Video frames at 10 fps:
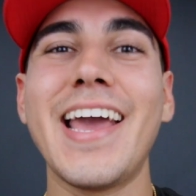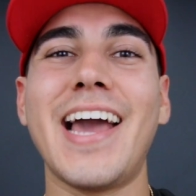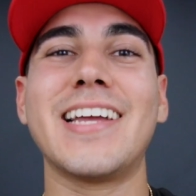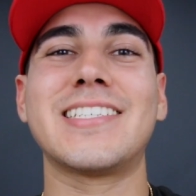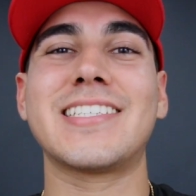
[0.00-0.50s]

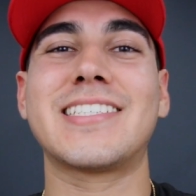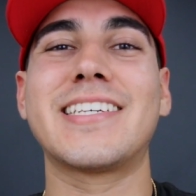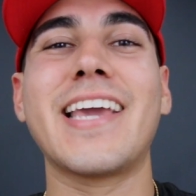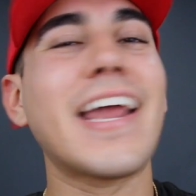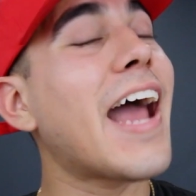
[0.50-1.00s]
and
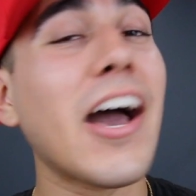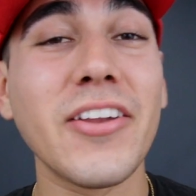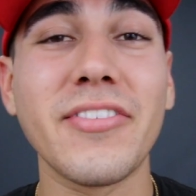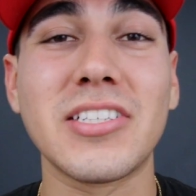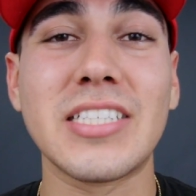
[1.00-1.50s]
just get out
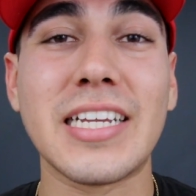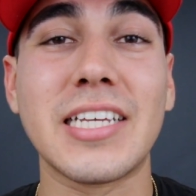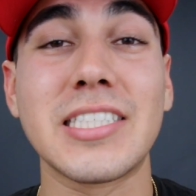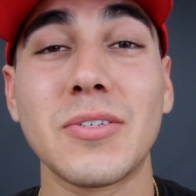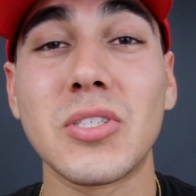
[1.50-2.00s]
of the sun
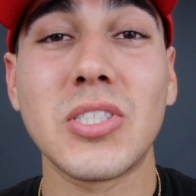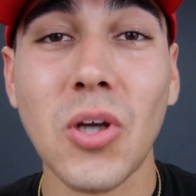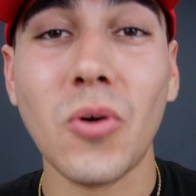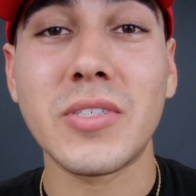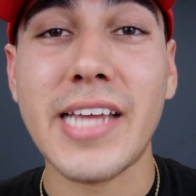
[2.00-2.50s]
because it was
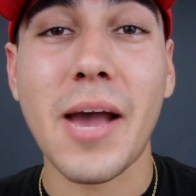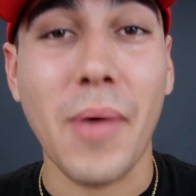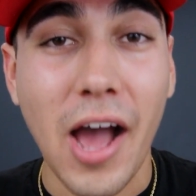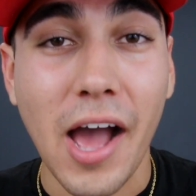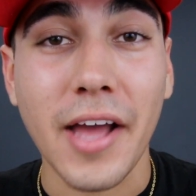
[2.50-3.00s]
so damn
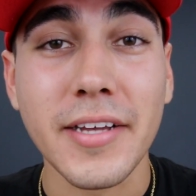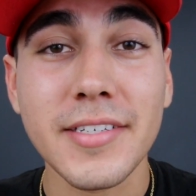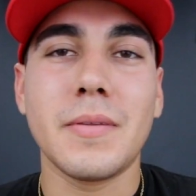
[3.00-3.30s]
hot.